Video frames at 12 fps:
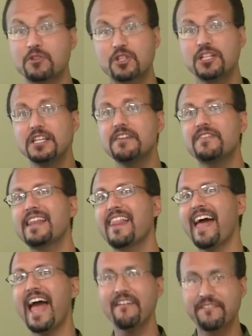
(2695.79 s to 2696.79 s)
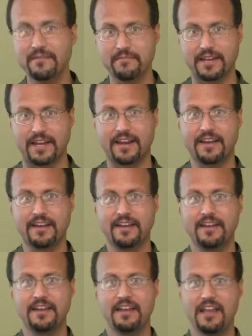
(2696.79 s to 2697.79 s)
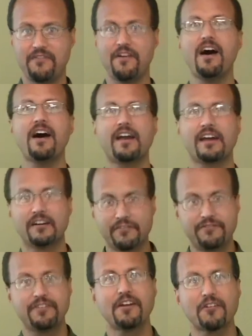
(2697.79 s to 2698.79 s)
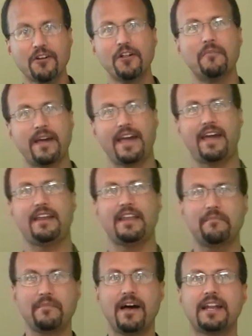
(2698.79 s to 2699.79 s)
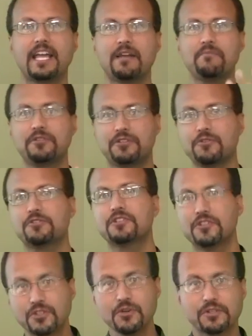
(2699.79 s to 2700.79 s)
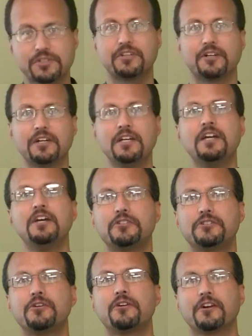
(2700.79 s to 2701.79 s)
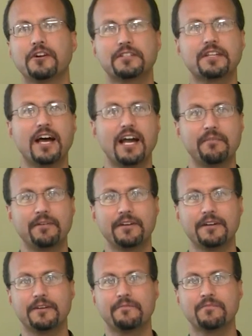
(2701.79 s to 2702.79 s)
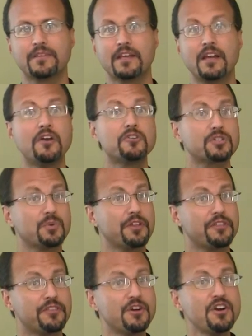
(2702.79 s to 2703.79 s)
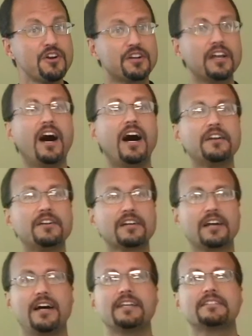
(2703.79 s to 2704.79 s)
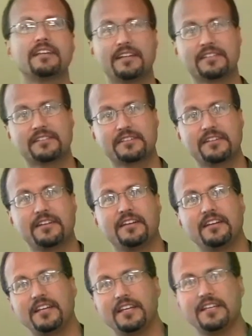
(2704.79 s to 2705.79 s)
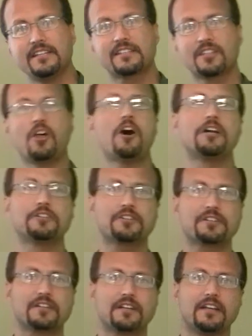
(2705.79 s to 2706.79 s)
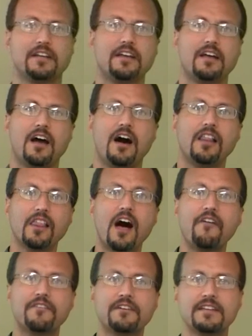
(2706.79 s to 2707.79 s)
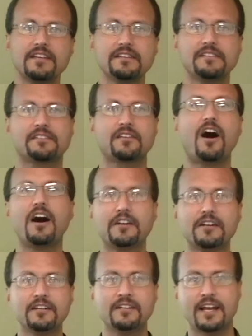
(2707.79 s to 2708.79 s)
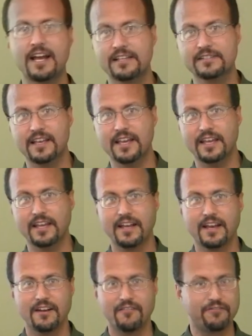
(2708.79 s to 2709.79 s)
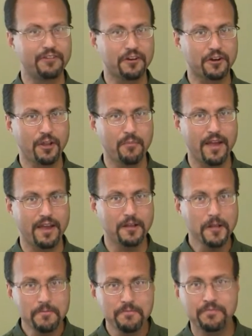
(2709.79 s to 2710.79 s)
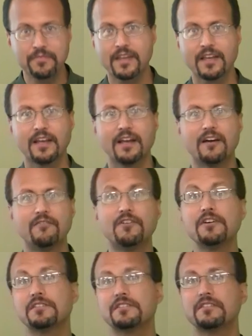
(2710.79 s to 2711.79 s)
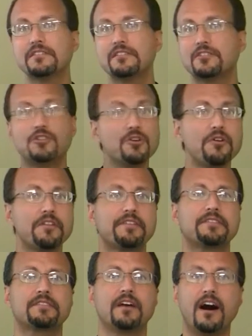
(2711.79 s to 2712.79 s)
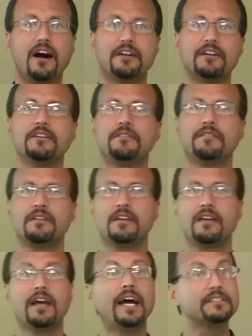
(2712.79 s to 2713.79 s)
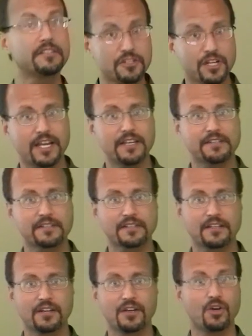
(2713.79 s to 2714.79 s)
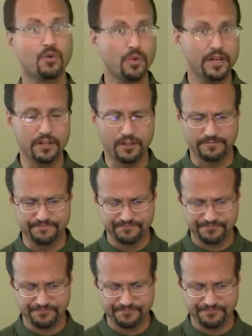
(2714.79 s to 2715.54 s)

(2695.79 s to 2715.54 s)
She'll even laugh at me If I, a virile man, am not able to seduce her during her time here. So a third honor contest is launched. Holofernes' honor as a virile male versus Judith's honor as a chaste widow.